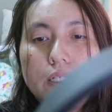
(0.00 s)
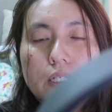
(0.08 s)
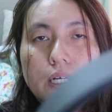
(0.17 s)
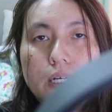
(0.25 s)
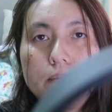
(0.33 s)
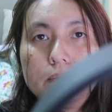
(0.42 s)

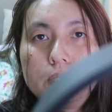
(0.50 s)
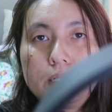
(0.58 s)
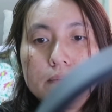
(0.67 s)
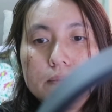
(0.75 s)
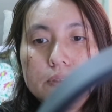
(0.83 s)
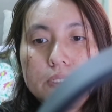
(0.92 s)
yeah, yeah.
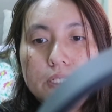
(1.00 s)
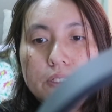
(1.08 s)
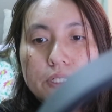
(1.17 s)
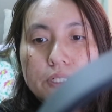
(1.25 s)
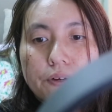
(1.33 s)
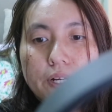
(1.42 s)
Can you
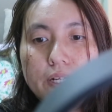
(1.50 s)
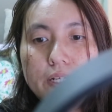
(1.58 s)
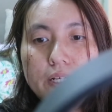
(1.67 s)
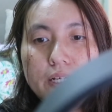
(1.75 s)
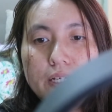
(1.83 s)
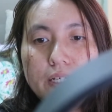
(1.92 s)
hear it?
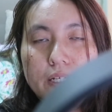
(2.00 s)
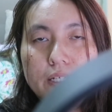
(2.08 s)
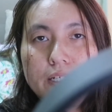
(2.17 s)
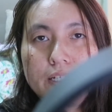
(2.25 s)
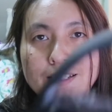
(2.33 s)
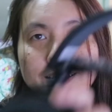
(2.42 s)
Yeah, yeah,
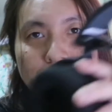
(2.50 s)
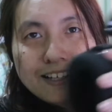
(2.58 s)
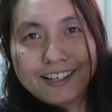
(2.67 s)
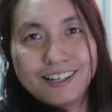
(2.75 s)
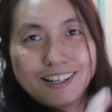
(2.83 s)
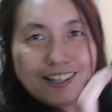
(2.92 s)
yeah.
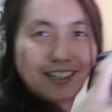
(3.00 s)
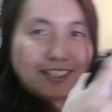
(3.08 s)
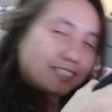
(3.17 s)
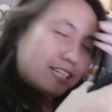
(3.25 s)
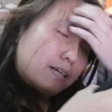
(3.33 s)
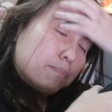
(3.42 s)

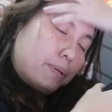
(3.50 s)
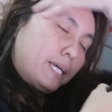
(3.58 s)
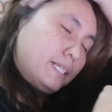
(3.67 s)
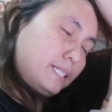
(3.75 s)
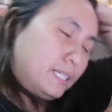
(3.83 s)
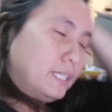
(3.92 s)
It's kind of
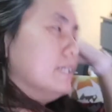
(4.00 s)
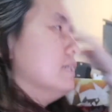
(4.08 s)
bassy.